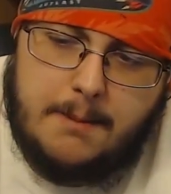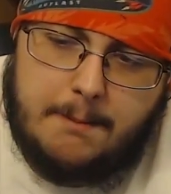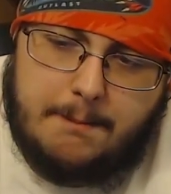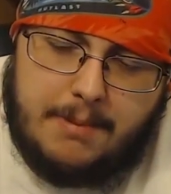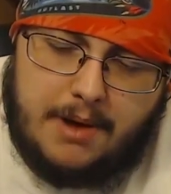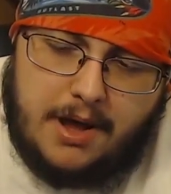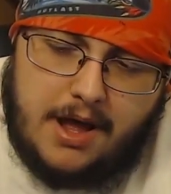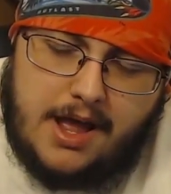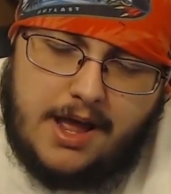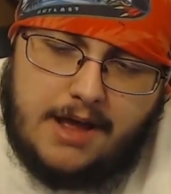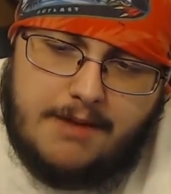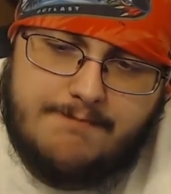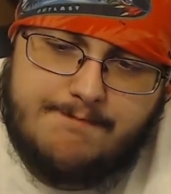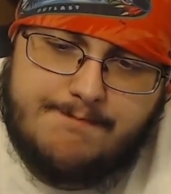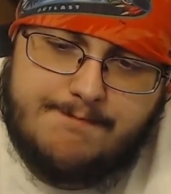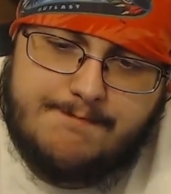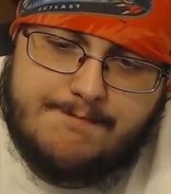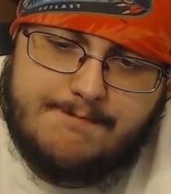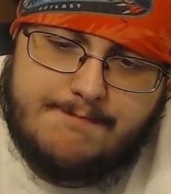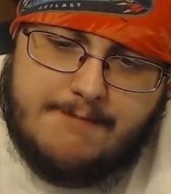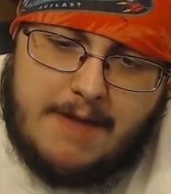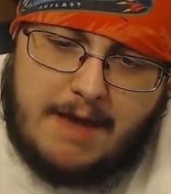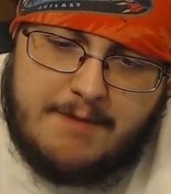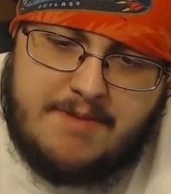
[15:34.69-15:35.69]
But
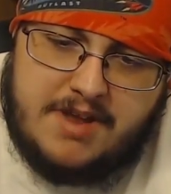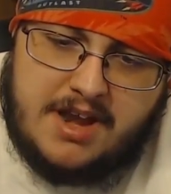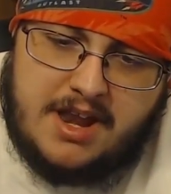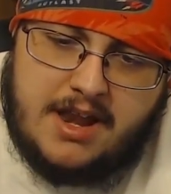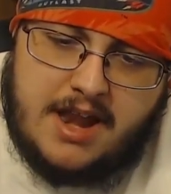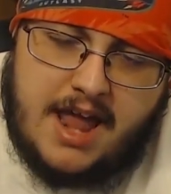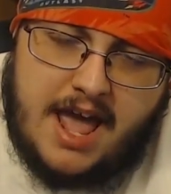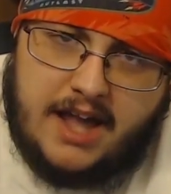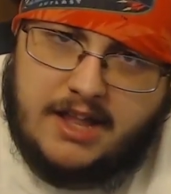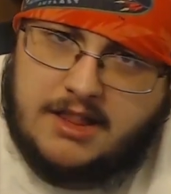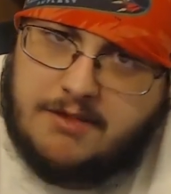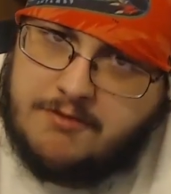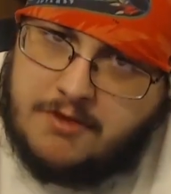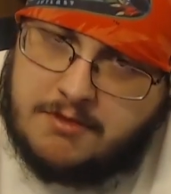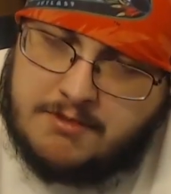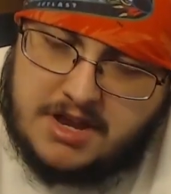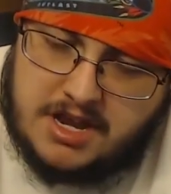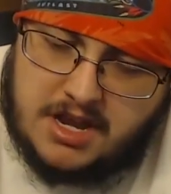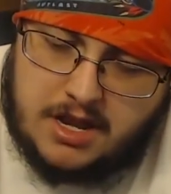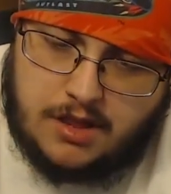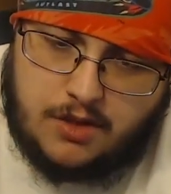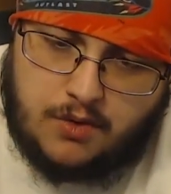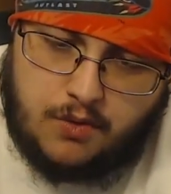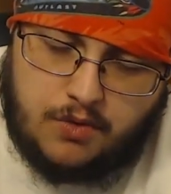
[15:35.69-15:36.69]
I've been inactive on my
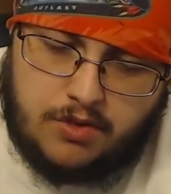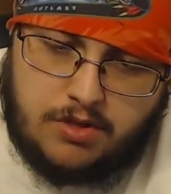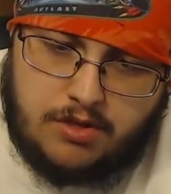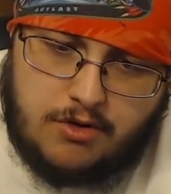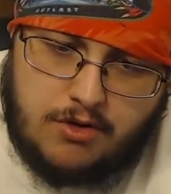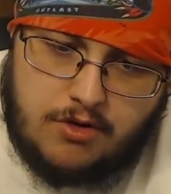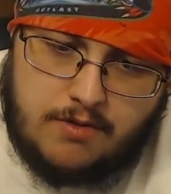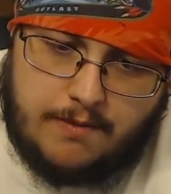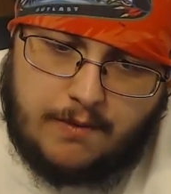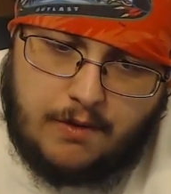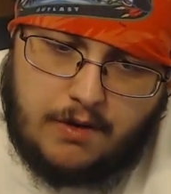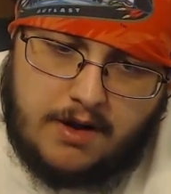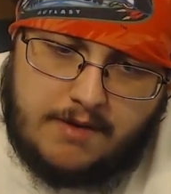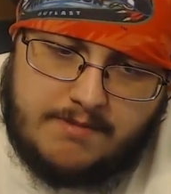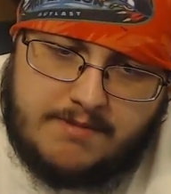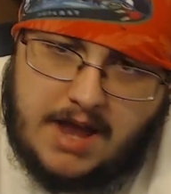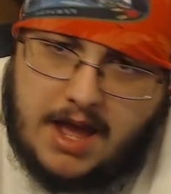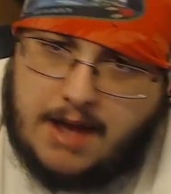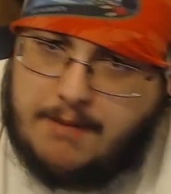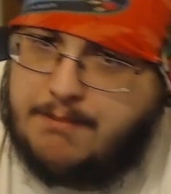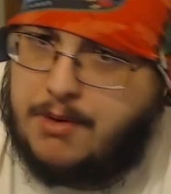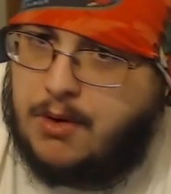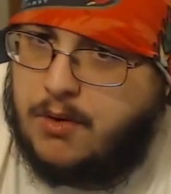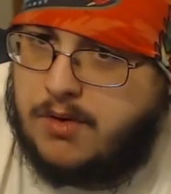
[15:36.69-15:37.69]
Discord server. I've
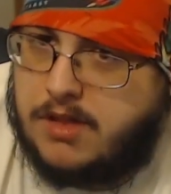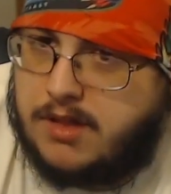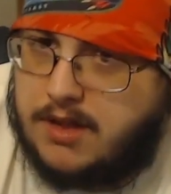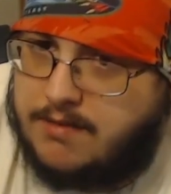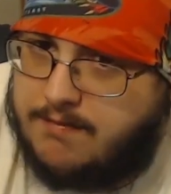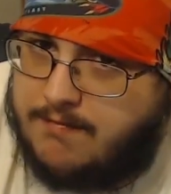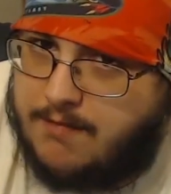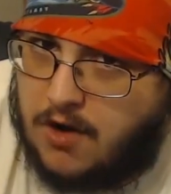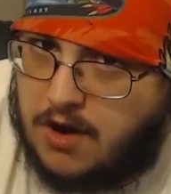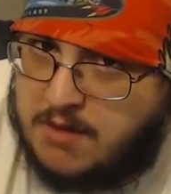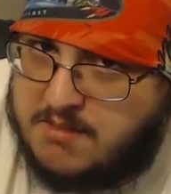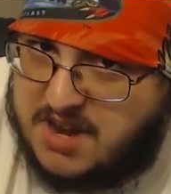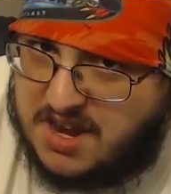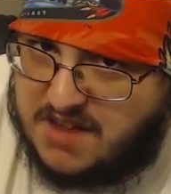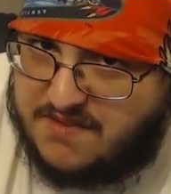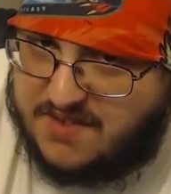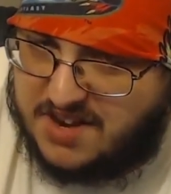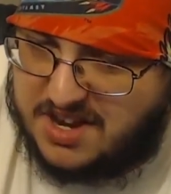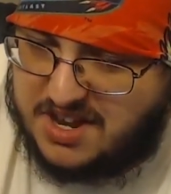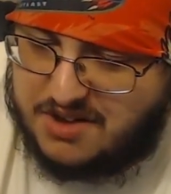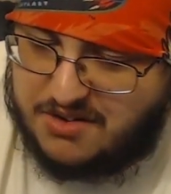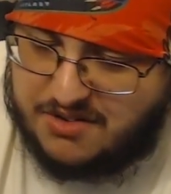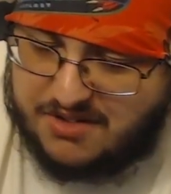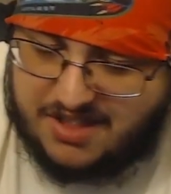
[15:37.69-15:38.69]
not posted very many
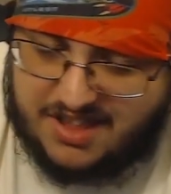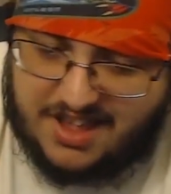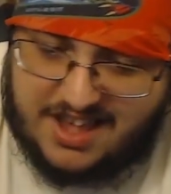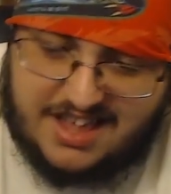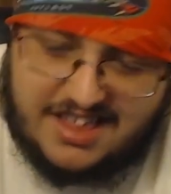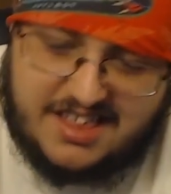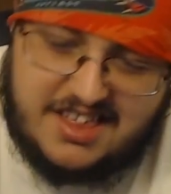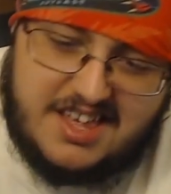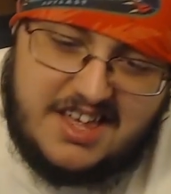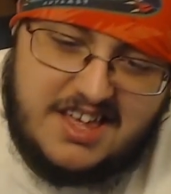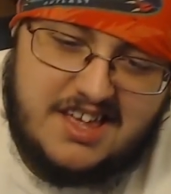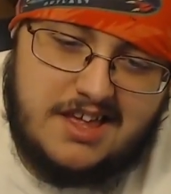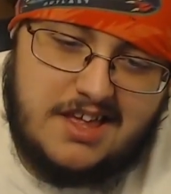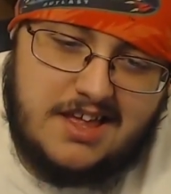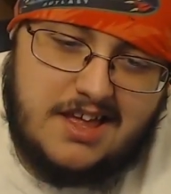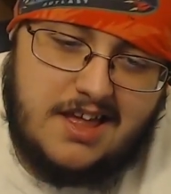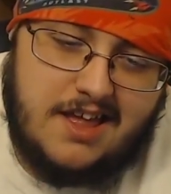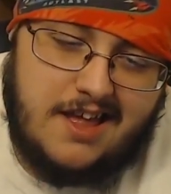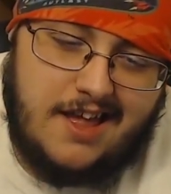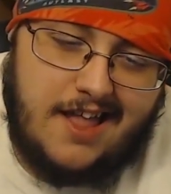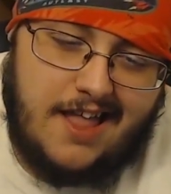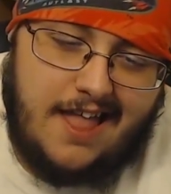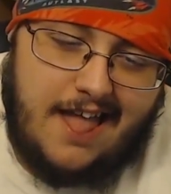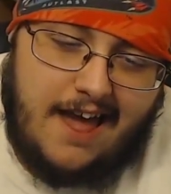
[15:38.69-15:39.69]
videos lately.
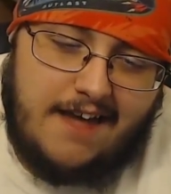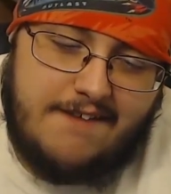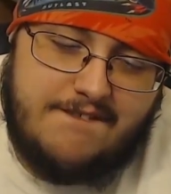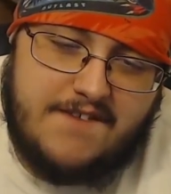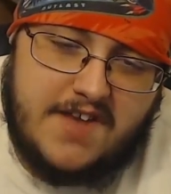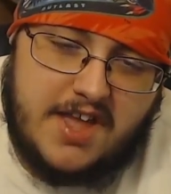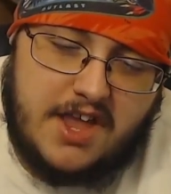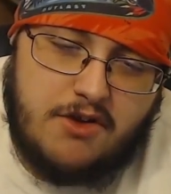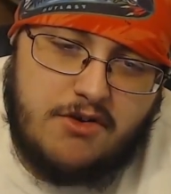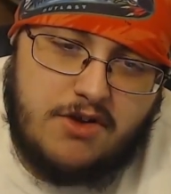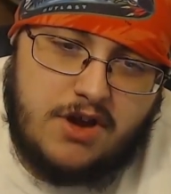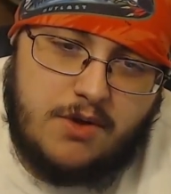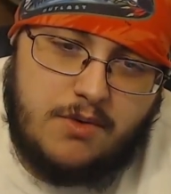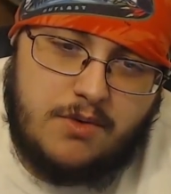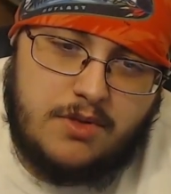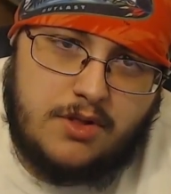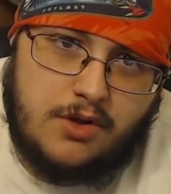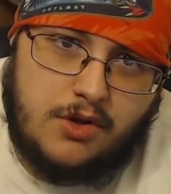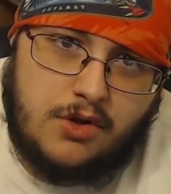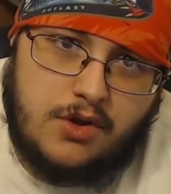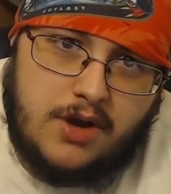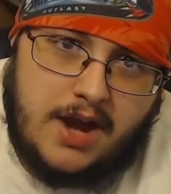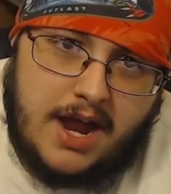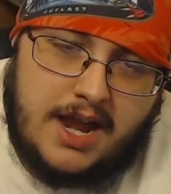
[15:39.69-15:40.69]
I figured it was
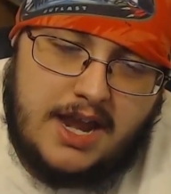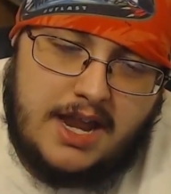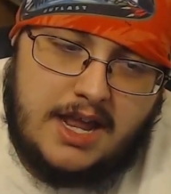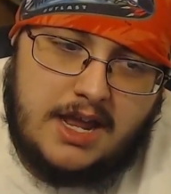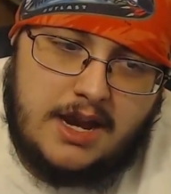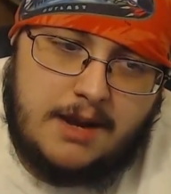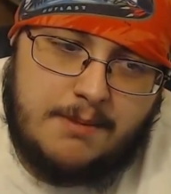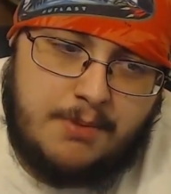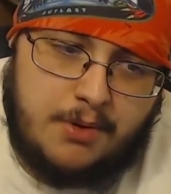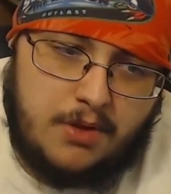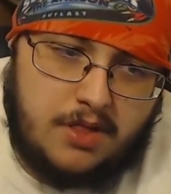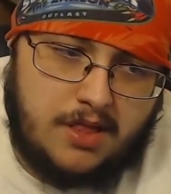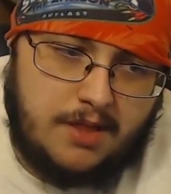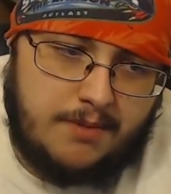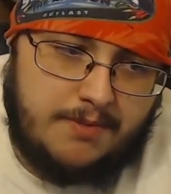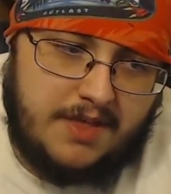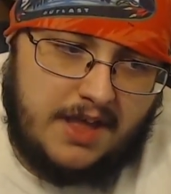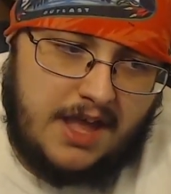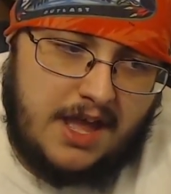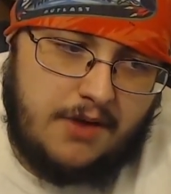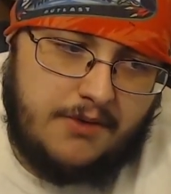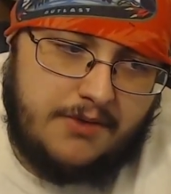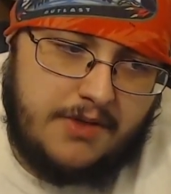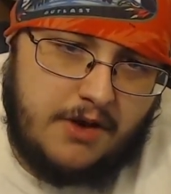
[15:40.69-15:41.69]
a good idea to put
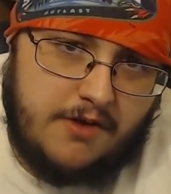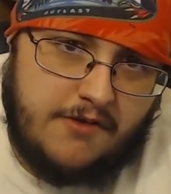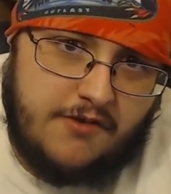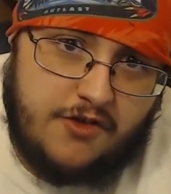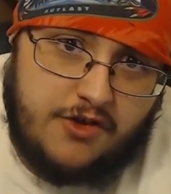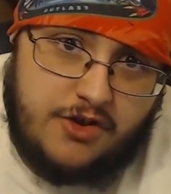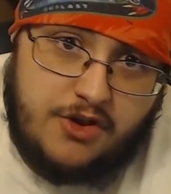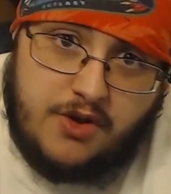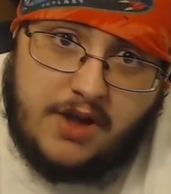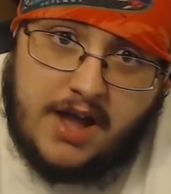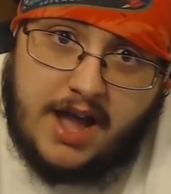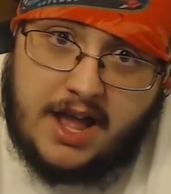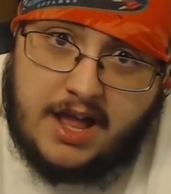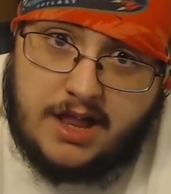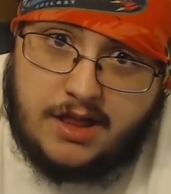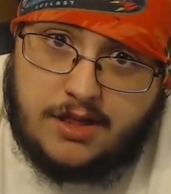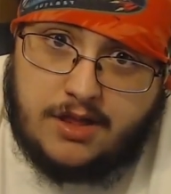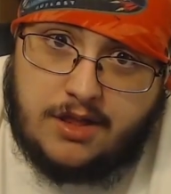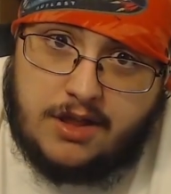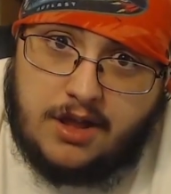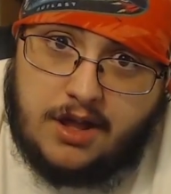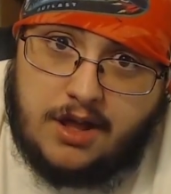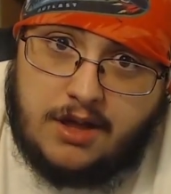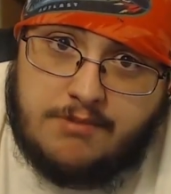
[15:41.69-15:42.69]
something out there for you guys
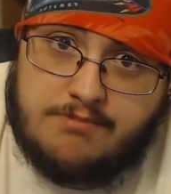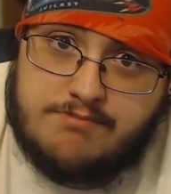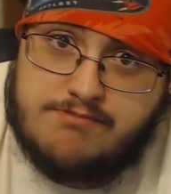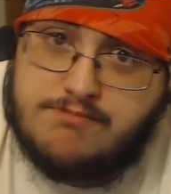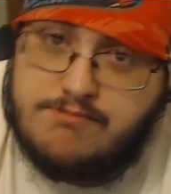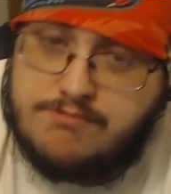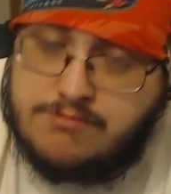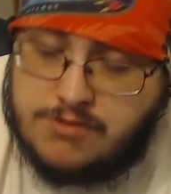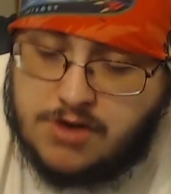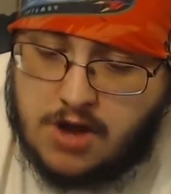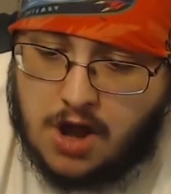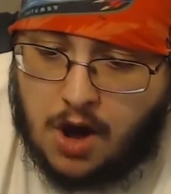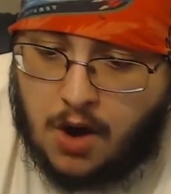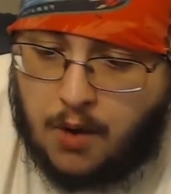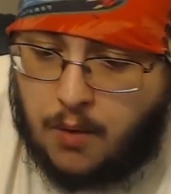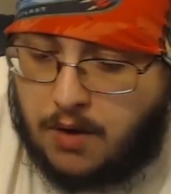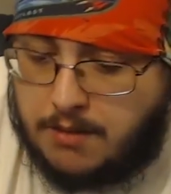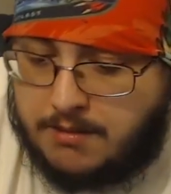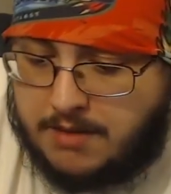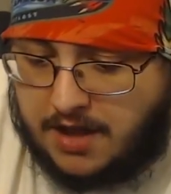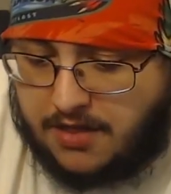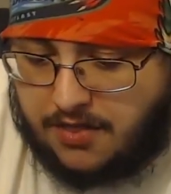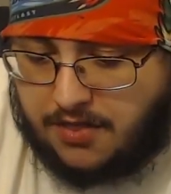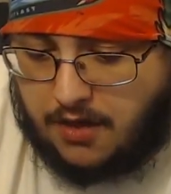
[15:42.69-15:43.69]
to know
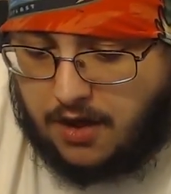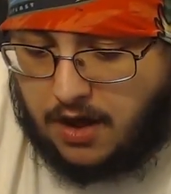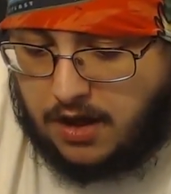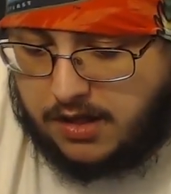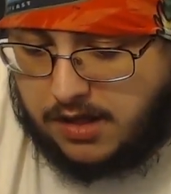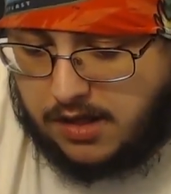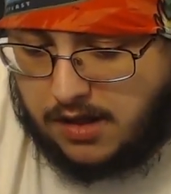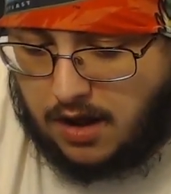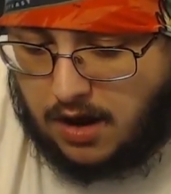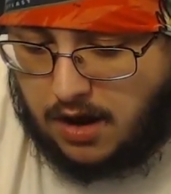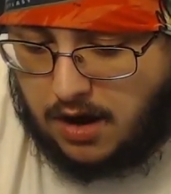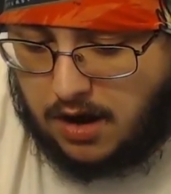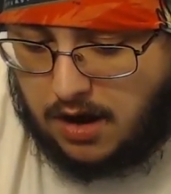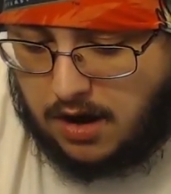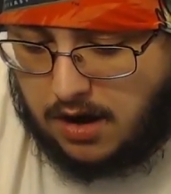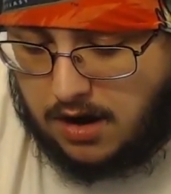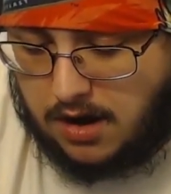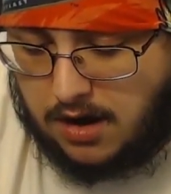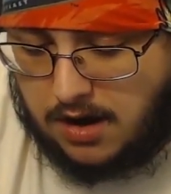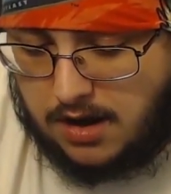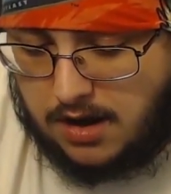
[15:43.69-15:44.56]
what my thoughts are.